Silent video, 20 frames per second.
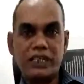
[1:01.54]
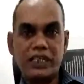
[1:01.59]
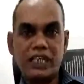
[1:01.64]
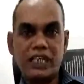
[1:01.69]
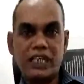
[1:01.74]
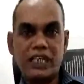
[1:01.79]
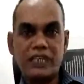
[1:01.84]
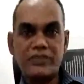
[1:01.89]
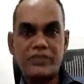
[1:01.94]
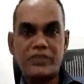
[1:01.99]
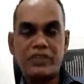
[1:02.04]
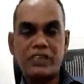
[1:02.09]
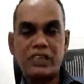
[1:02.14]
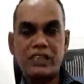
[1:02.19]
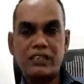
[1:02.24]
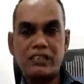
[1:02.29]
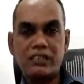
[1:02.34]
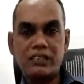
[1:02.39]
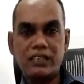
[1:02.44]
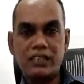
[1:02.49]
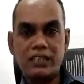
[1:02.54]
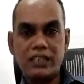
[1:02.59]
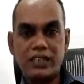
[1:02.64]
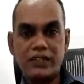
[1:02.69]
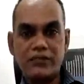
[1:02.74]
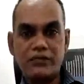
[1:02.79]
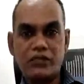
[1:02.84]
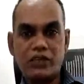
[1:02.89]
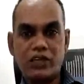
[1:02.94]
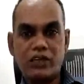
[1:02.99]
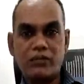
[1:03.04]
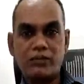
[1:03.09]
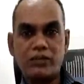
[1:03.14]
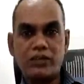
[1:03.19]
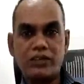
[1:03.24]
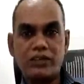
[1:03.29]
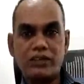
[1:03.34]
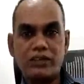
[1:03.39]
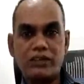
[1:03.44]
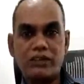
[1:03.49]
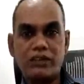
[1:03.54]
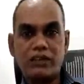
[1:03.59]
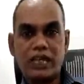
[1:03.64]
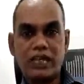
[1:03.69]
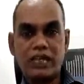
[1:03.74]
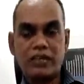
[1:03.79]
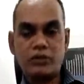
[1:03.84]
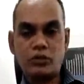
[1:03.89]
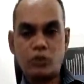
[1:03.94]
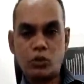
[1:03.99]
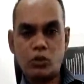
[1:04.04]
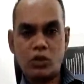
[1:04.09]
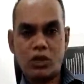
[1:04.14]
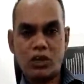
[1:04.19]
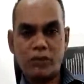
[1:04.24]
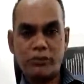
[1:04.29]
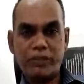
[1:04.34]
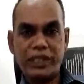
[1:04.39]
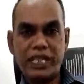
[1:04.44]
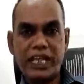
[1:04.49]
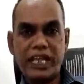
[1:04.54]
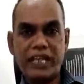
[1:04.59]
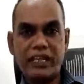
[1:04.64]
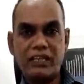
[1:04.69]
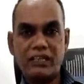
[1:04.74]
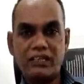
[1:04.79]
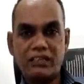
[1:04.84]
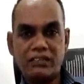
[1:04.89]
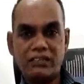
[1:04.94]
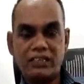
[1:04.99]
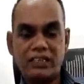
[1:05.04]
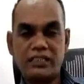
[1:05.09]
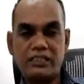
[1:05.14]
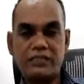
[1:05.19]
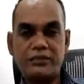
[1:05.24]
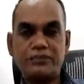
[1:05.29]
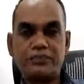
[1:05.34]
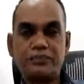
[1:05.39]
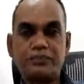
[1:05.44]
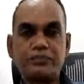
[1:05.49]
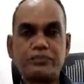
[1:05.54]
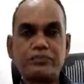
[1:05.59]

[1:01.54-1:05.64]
India has clearly informed through RBI that